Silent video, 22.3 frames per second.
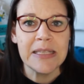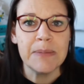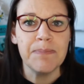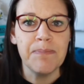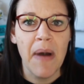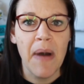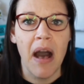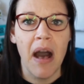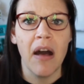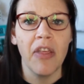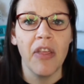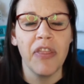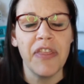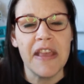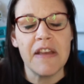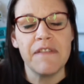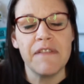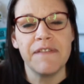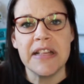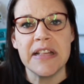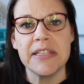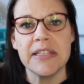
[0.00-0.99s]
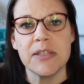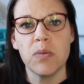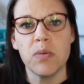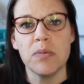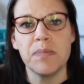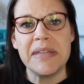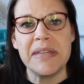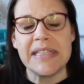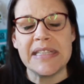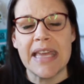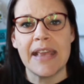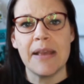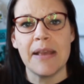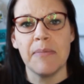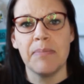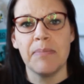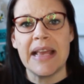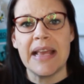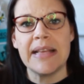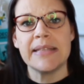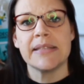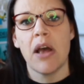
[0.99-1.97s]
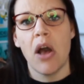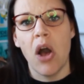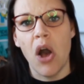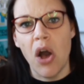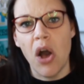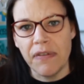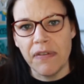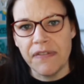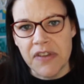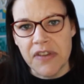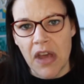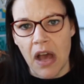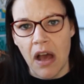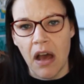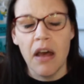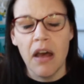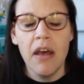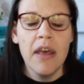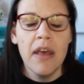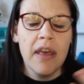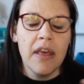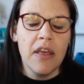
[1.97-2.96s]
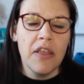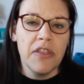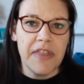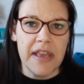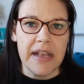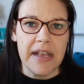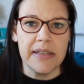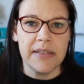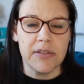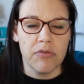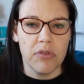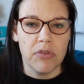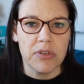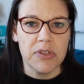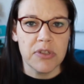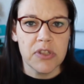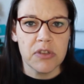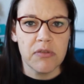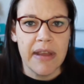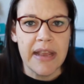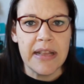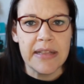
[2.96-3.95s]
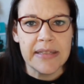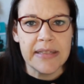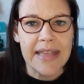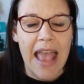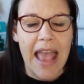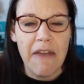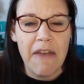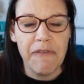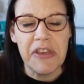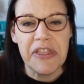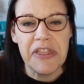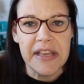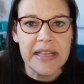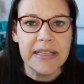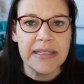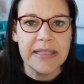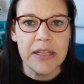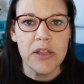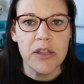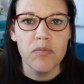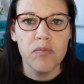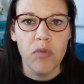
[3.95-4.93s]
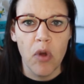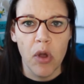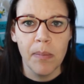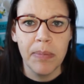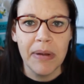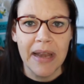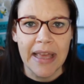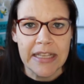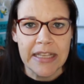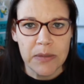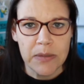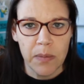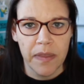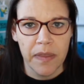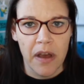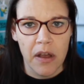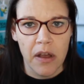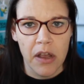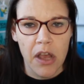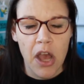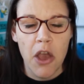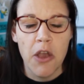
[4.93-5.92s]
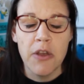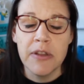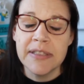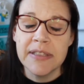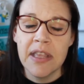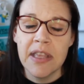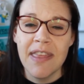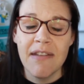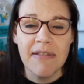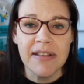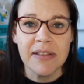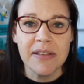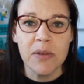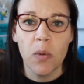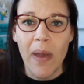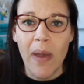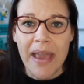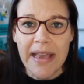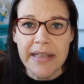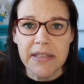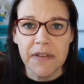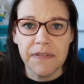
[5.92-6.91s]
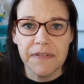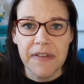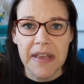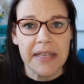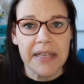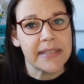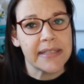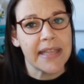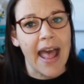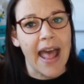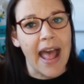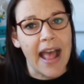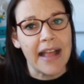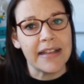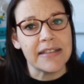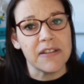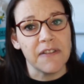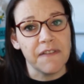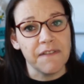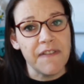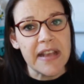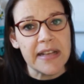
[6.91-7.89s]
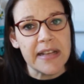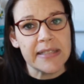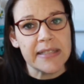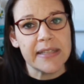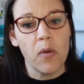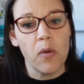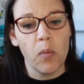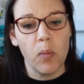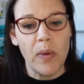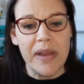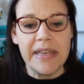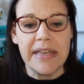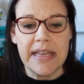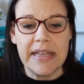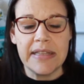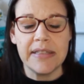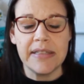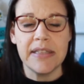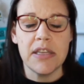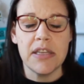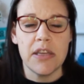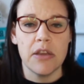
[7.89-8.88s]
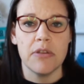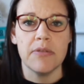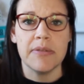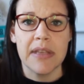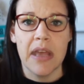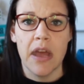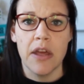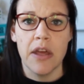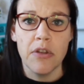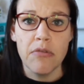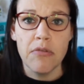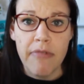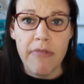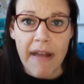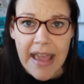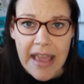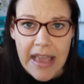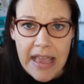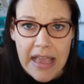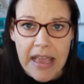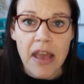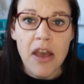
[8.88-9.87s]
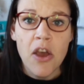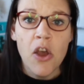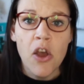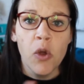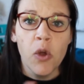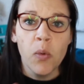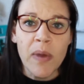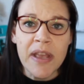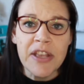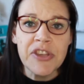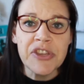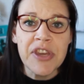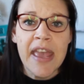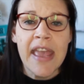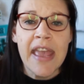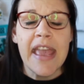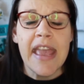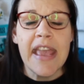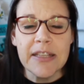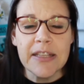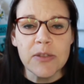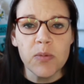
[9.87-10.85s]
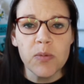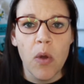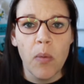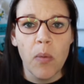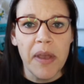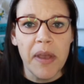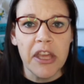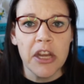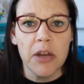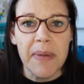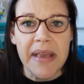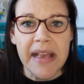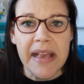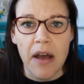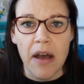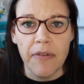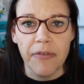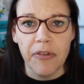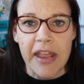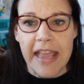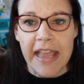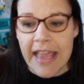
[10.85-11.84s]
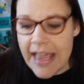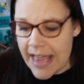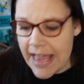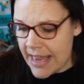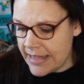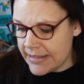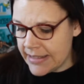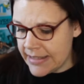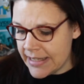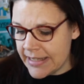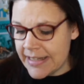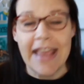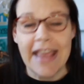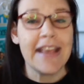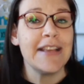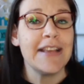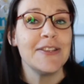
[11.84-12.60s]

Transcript: but the events will be taking place after things are on screen, so everything is in the wrong place with our code. So there is a way to fix that, and to fix it we need to use an array, which is what we're going to be covering in today's